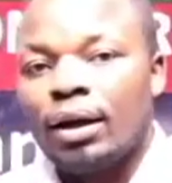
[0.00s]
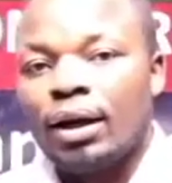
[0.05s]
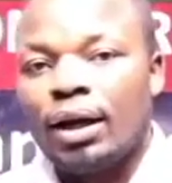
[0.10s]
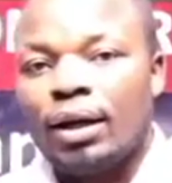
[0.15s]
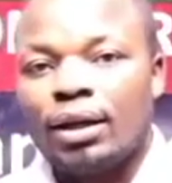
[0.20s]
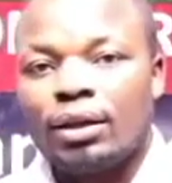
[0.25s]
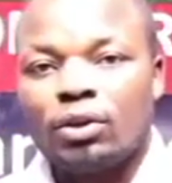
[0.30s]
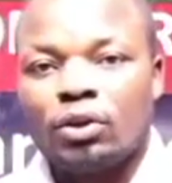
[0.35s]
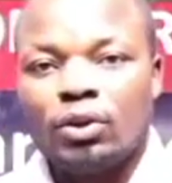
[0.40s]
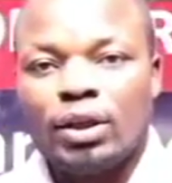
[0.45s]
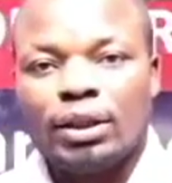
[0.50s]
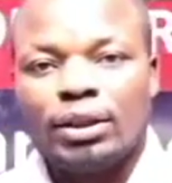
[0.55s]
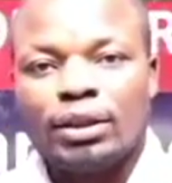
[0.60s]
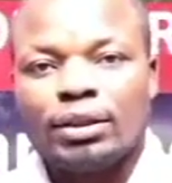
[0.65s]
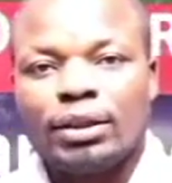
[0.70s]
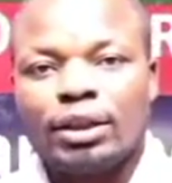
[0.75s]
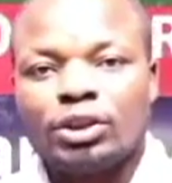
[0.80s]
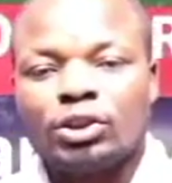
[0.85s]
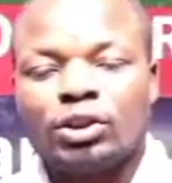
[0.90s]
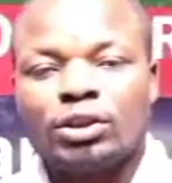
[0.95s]
under the
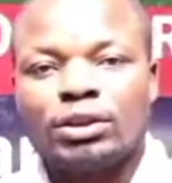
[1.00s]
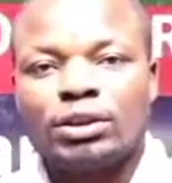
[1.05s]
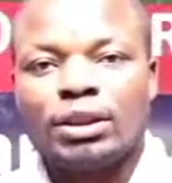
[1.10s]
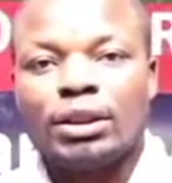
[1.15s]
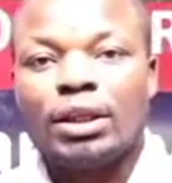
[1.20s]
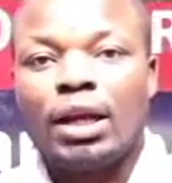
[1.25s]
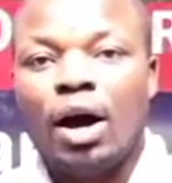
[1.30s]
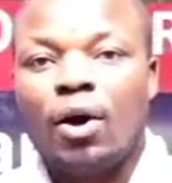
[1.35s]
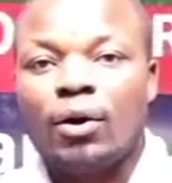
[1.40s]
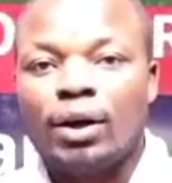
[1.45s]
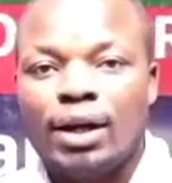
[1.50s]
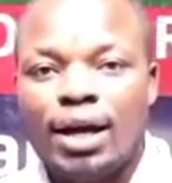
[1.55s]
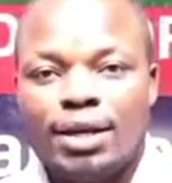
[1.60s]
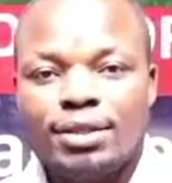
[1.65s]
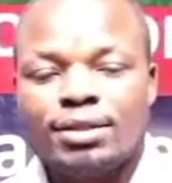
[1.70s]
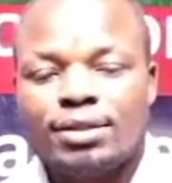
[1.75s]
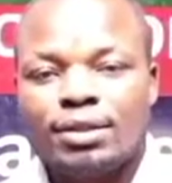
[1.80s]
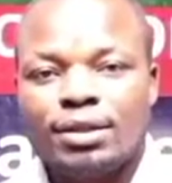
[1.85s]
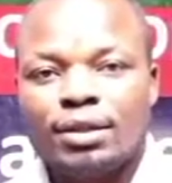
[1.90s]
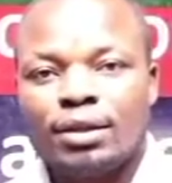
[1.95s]
United Nations, in our
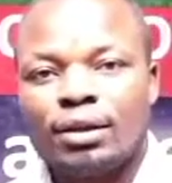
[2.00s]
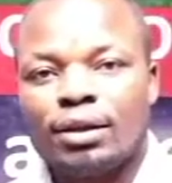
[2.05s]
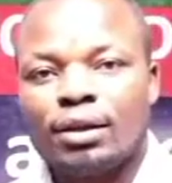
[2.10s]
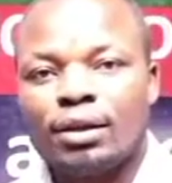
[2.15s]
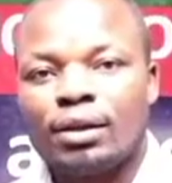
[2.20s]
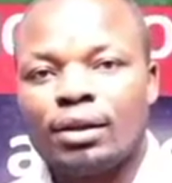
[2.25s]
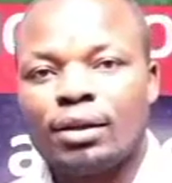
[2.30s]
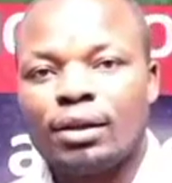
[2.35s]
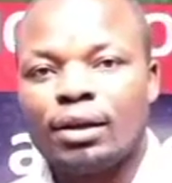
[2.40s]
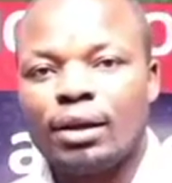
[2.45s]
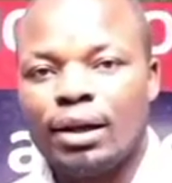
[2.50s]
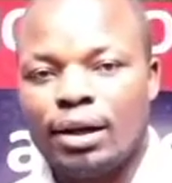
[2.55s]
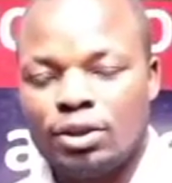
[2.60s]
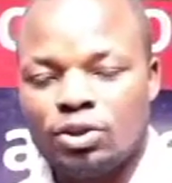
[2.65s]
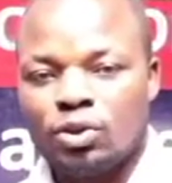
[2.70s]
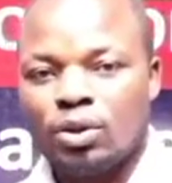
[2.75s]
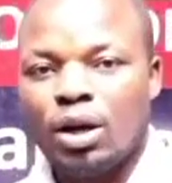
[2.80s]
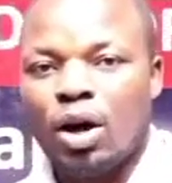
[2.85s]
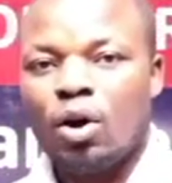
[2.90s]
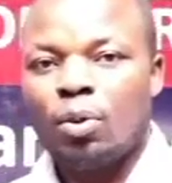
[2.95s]
last
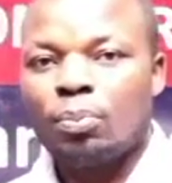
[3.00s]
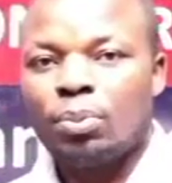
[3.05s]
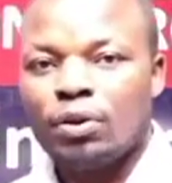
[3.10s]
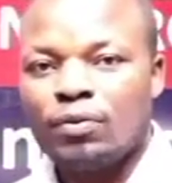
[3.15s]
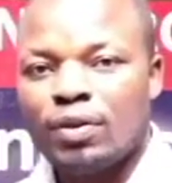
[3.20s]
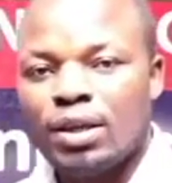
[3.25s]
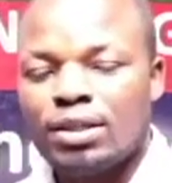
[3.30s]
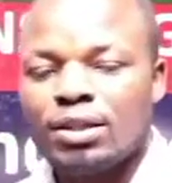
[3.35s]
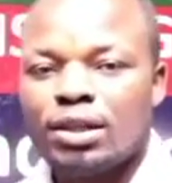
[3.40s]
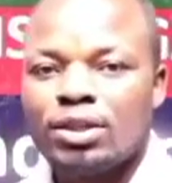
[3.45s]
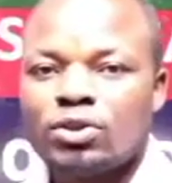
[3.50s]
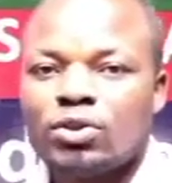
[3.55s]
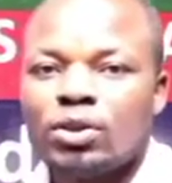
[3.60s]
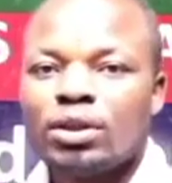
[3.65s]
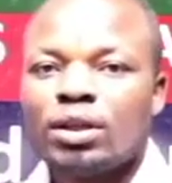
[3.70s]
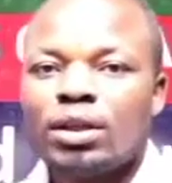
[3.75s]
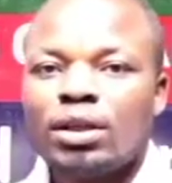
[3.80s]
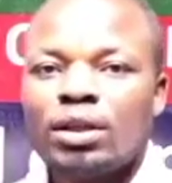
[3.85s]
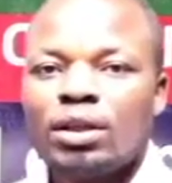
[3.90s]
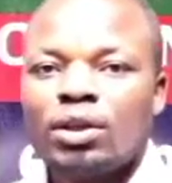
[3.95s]
lesson, our previous
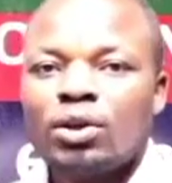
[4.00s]
lesson,